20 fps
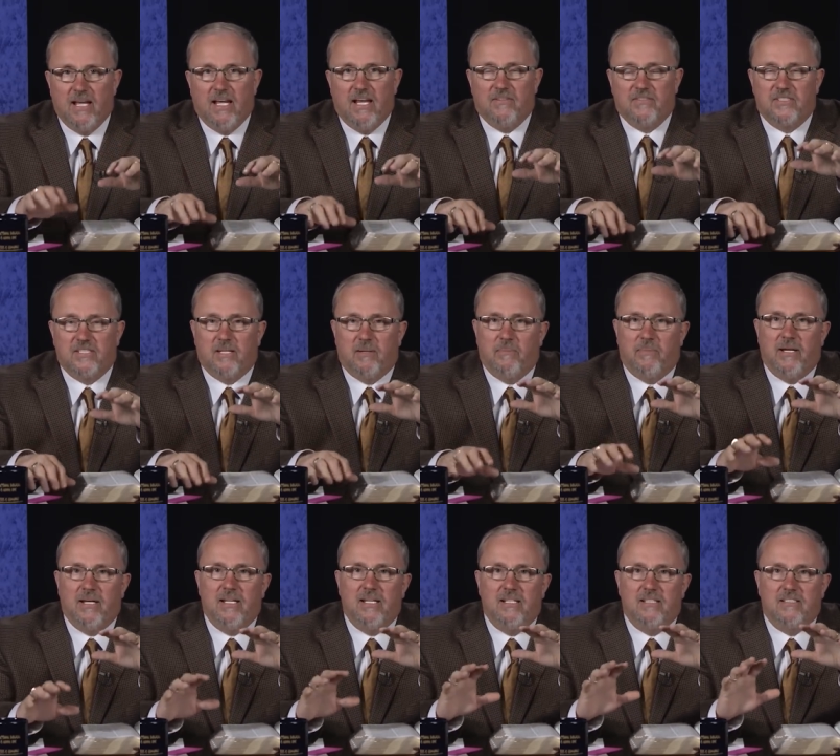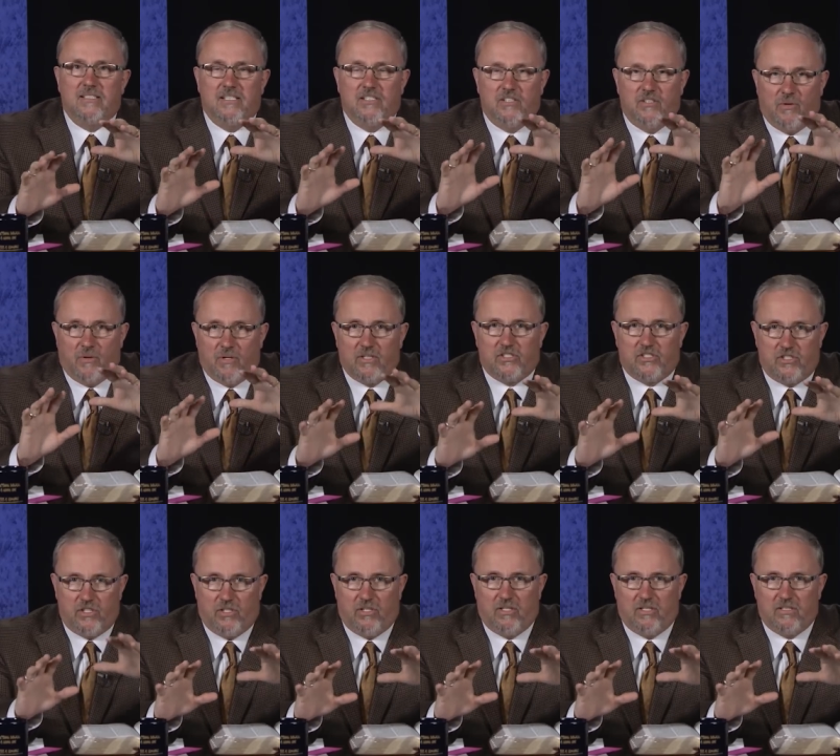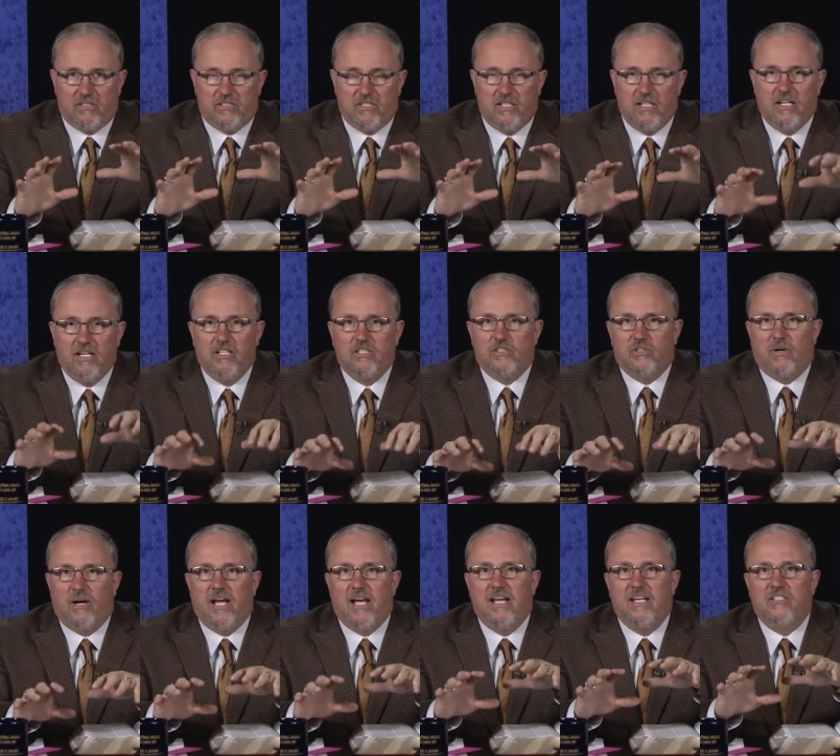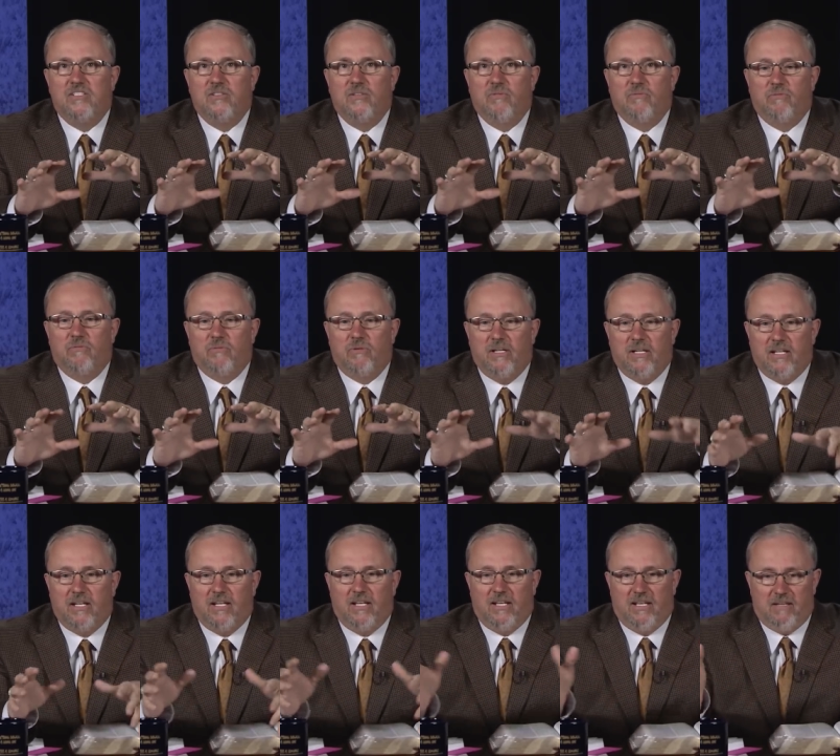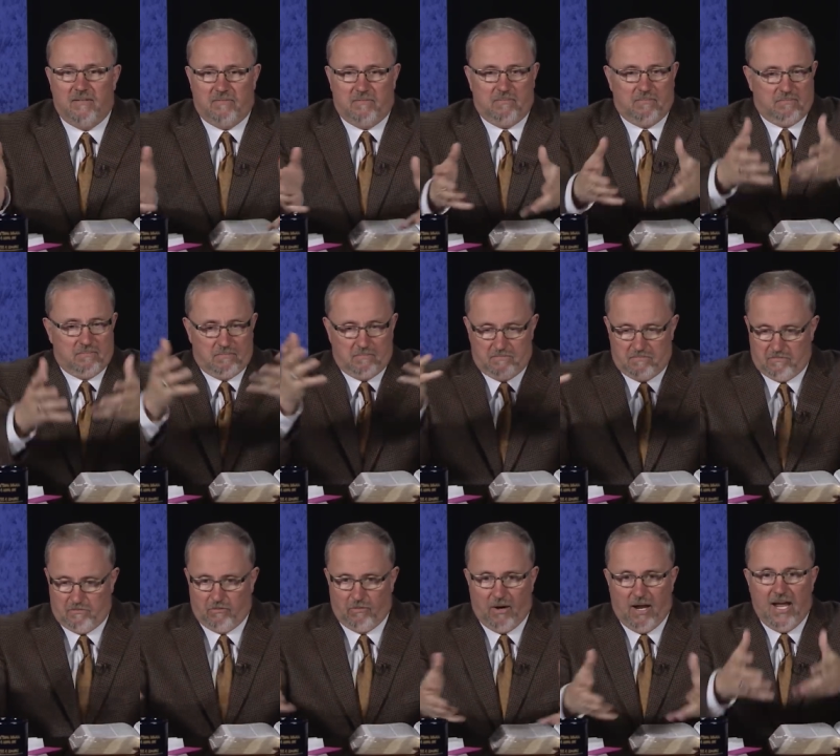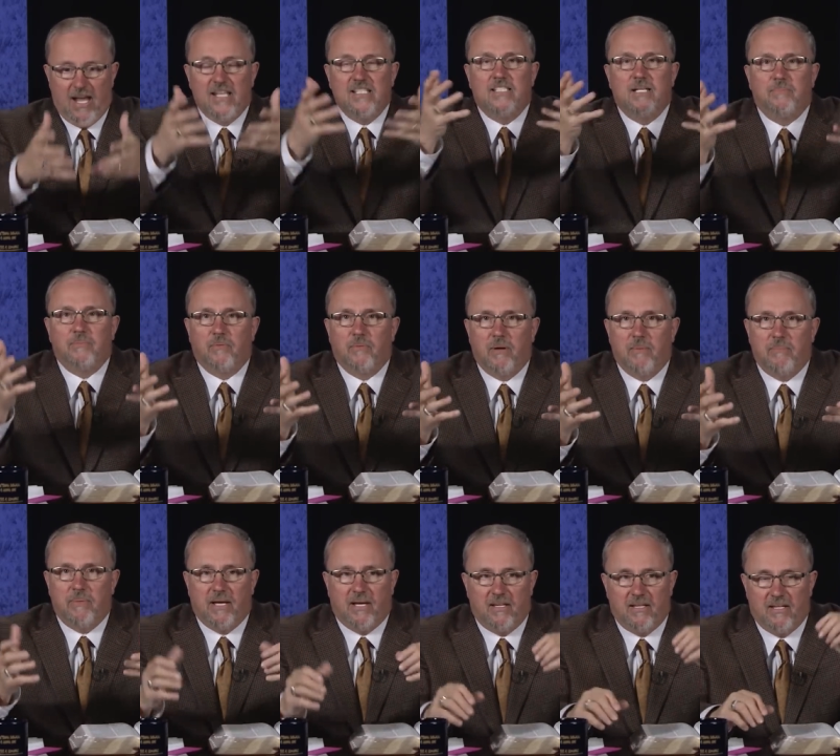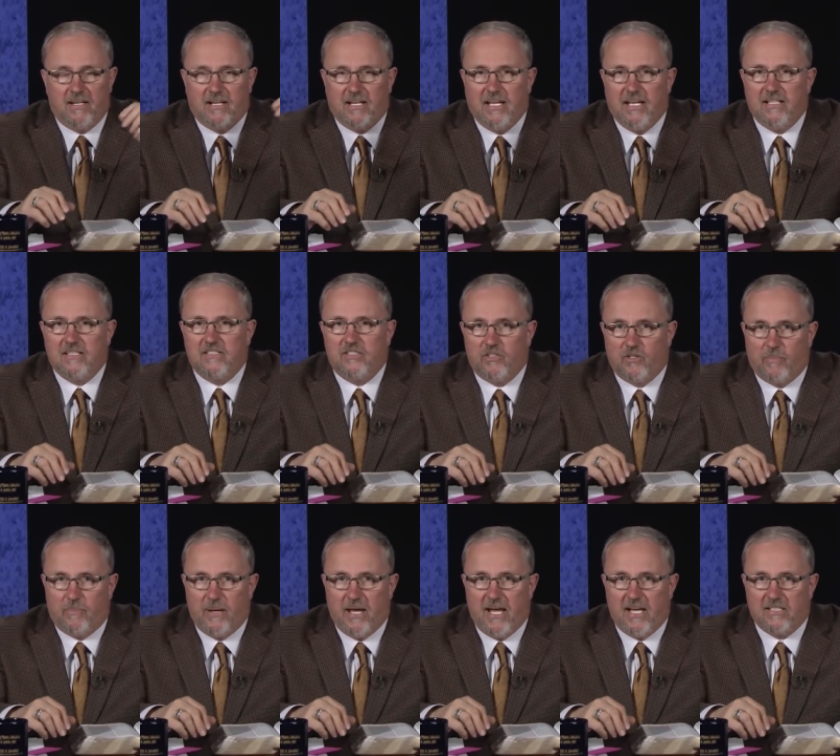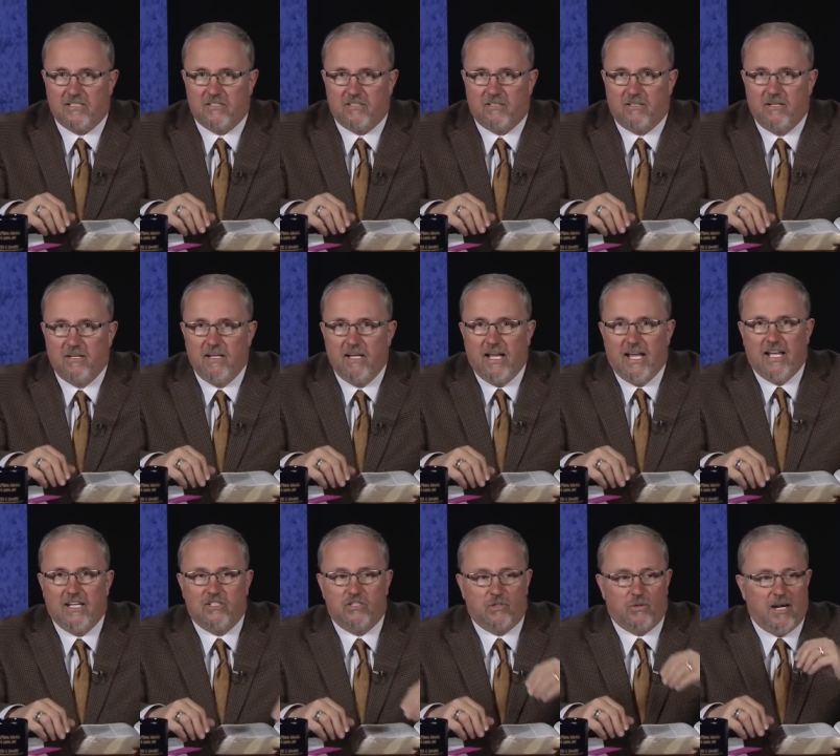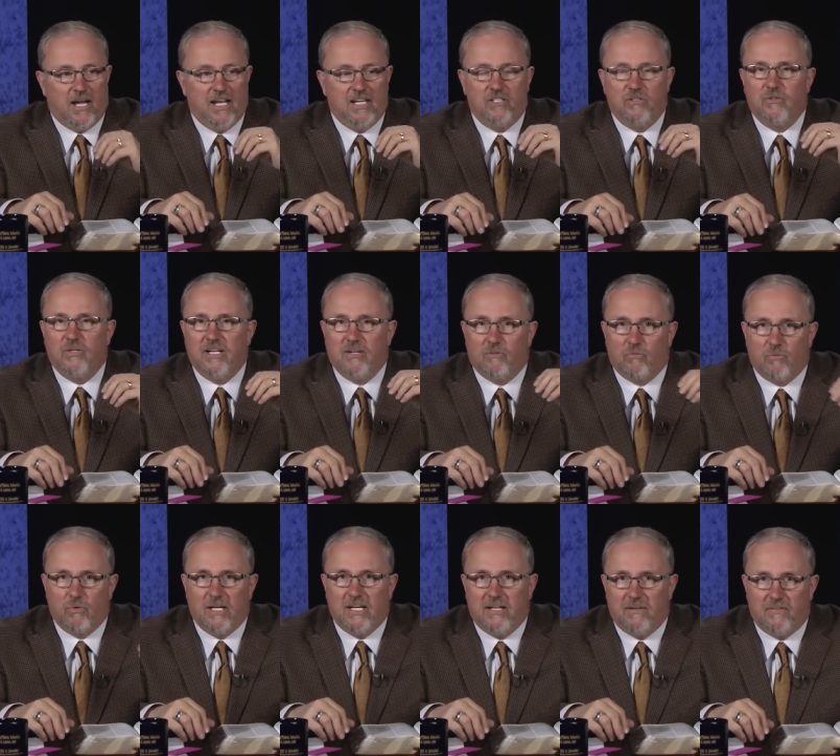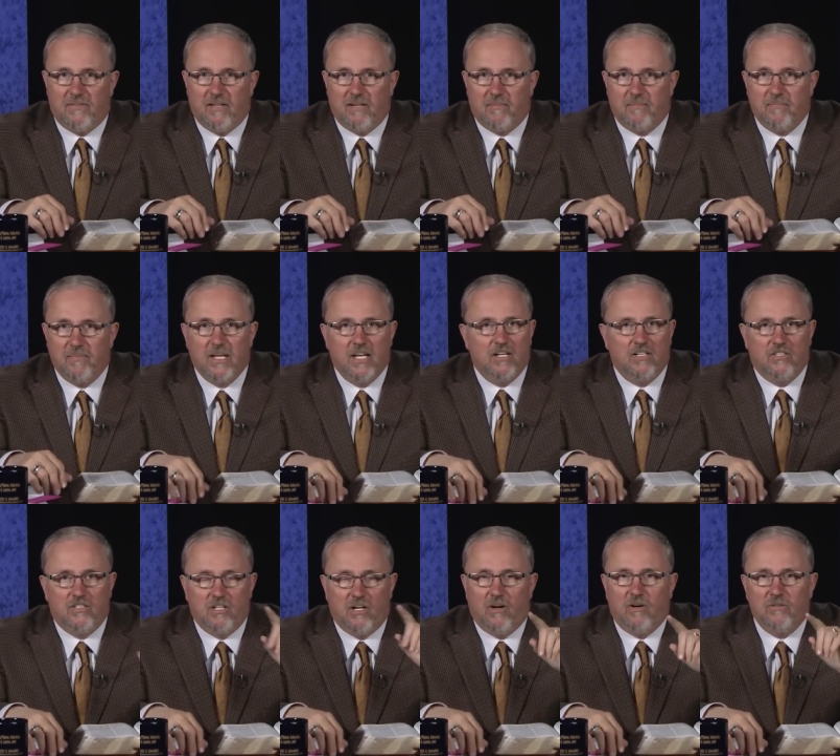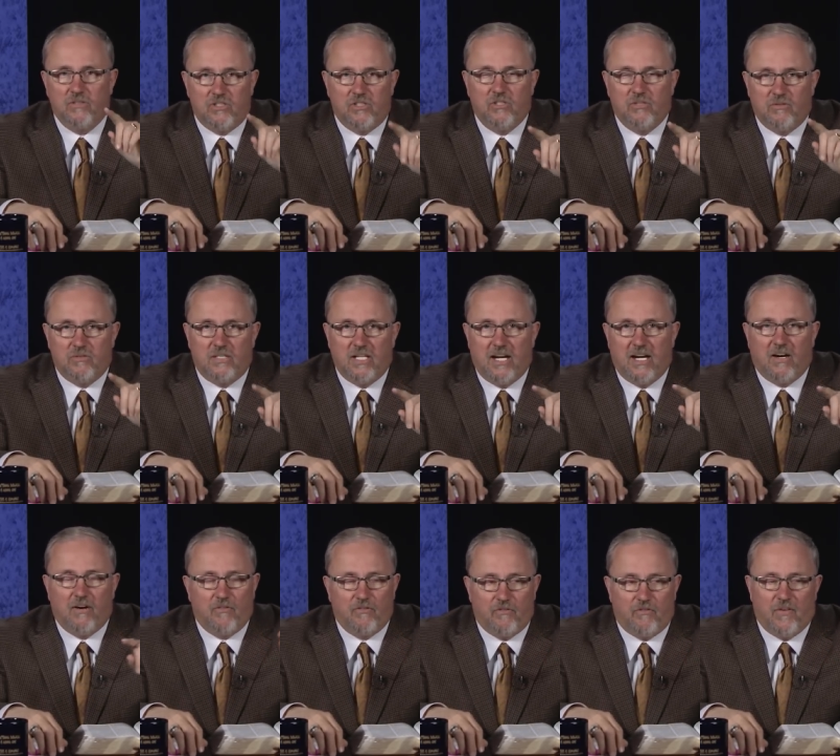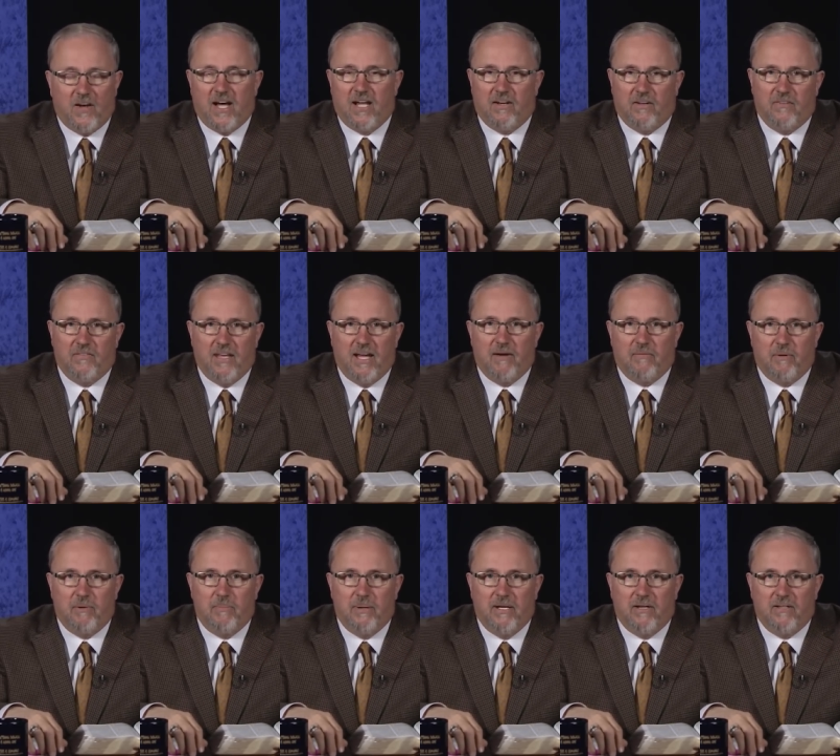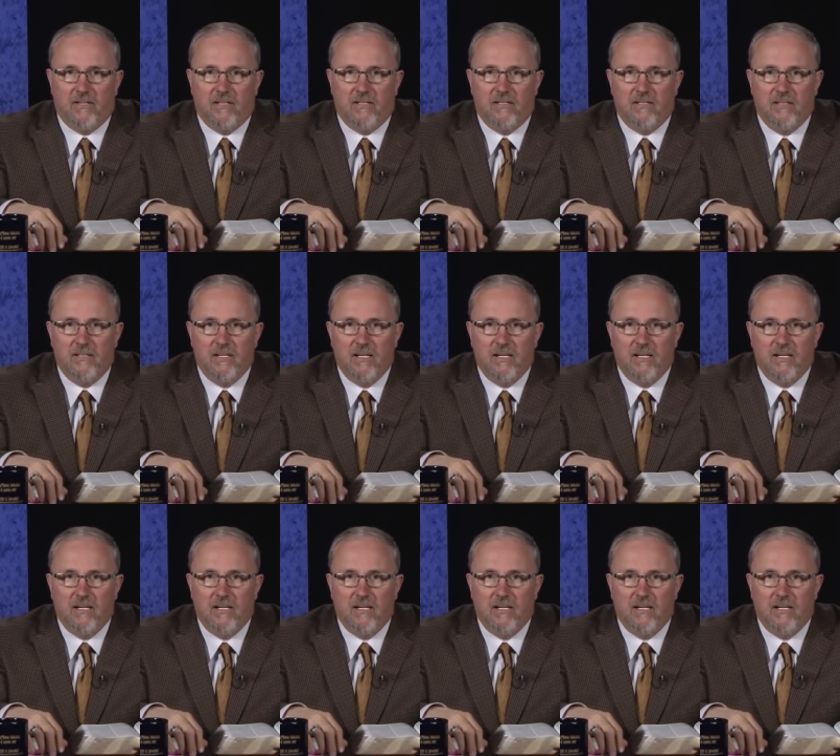If somebody is in your church trying to rise up a rebellion against your pastor and trying to get rid of them, don't you dare follow that rebellion.